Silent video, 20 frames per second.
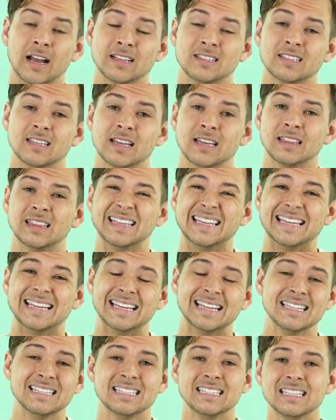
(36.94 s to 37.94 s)
I'd say the
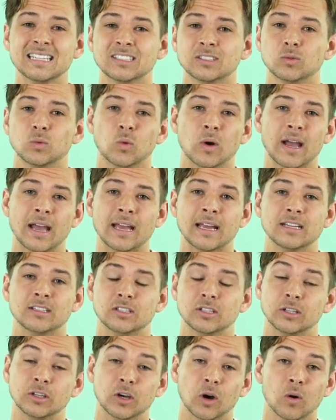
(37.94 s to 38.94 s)
easiest way
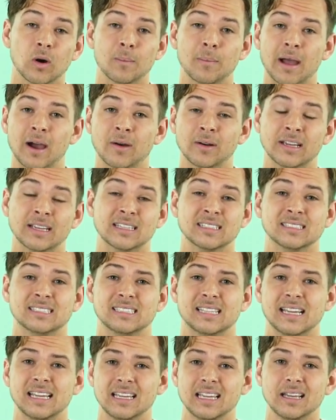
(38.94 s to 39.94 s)
to go about it is
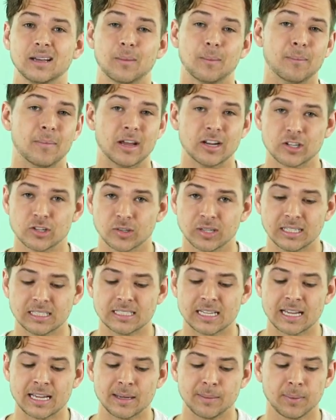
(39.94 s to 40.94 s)
taking a measuring
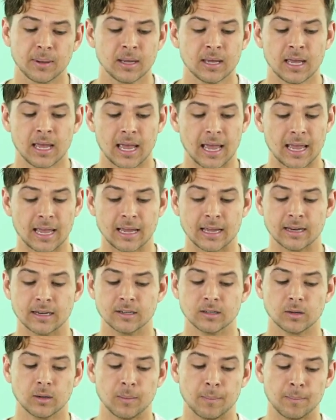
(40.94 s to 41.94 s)
tape
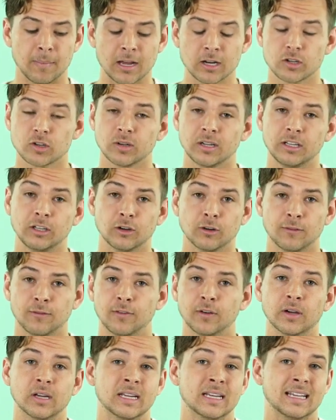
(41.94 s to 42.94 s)
and measuring your
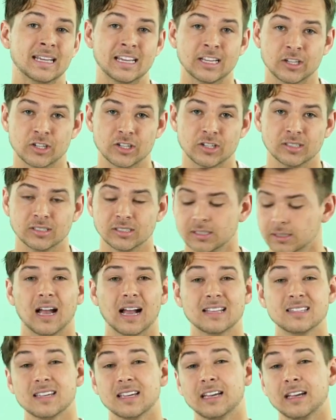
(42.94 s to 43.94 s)
foot in inches.
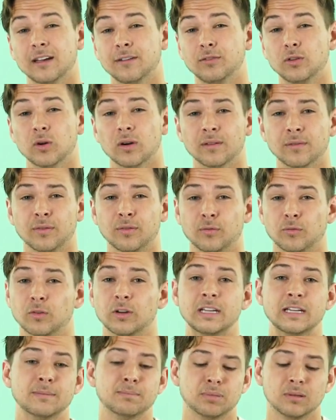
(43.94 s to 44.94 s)
I'd say if you have
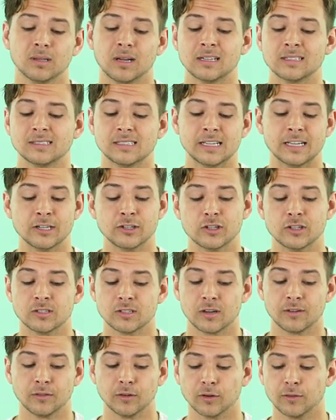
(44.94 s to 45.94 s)
3+ inches
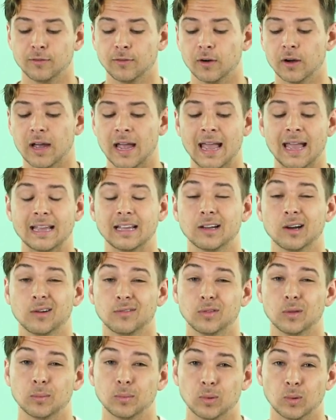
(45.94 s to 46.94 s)
of your foot hanging
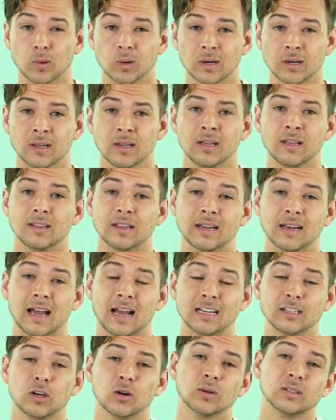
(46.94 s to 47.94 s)
off the board, then
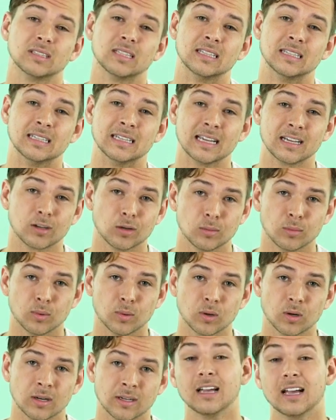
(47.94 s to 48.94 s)
I'd go with the nickel
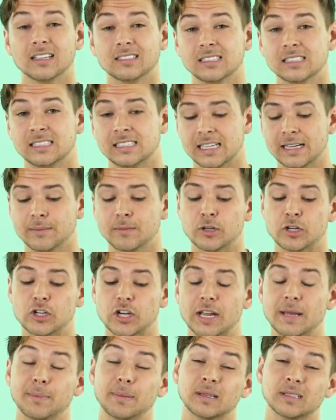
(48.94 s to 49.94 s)
board. It has the same
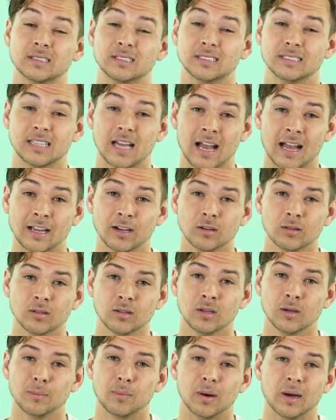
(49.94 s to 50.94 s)
shape and style,
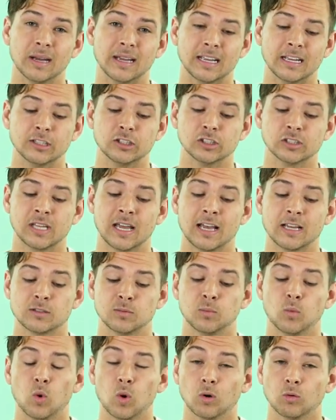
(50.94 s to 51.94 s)
but it just has
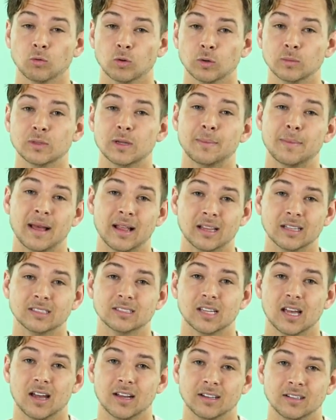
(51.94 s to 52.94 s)
more room to
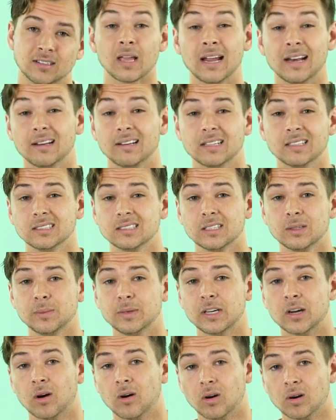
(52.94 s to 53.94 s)
balance on. And it is gonna
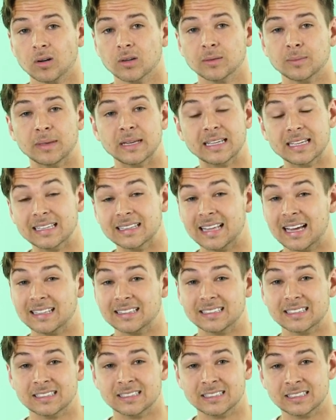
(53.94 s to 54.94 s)
be hard making
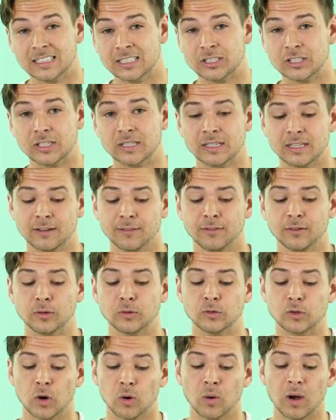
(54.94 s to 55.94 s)
that decision if you
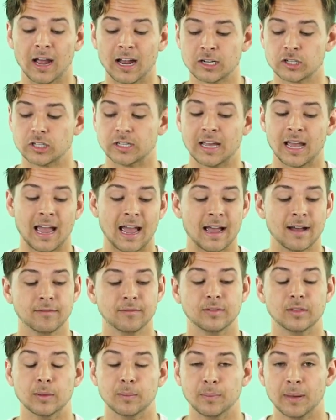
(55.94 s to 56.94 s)
don't actually
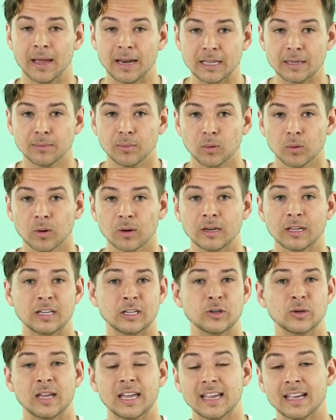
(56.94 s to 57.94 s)
have the penny board and
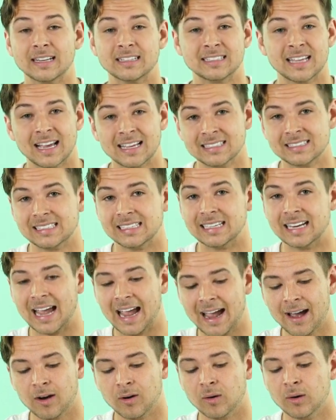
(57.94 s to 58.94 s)
you can't test it
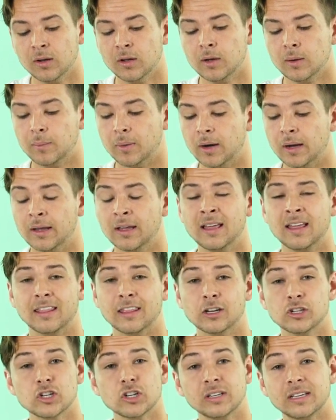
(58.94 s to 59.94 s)
out, but
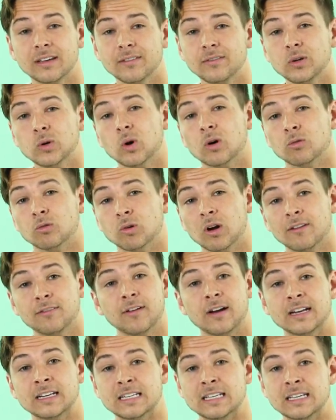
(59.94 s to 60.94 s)
this should give you a rough
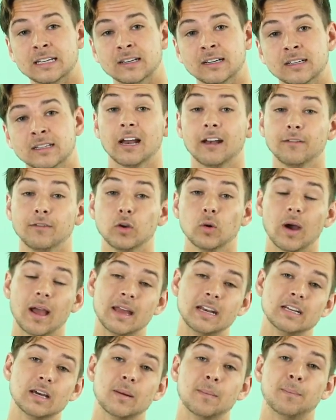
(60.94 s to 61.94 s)
idea. And if you
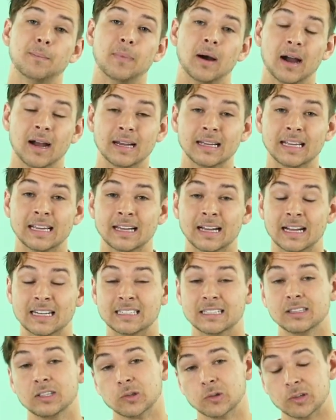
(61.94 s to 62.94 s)
end up buying it, I
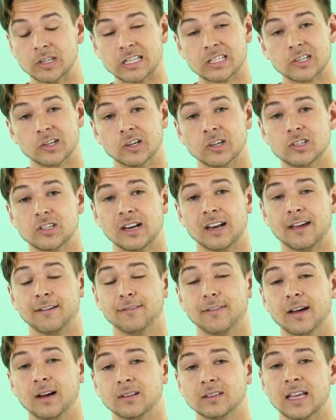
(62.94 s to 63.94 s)
did the research and I
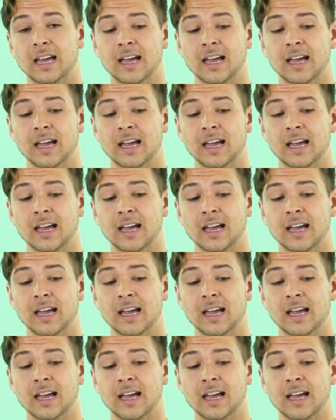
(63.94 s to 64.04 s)
found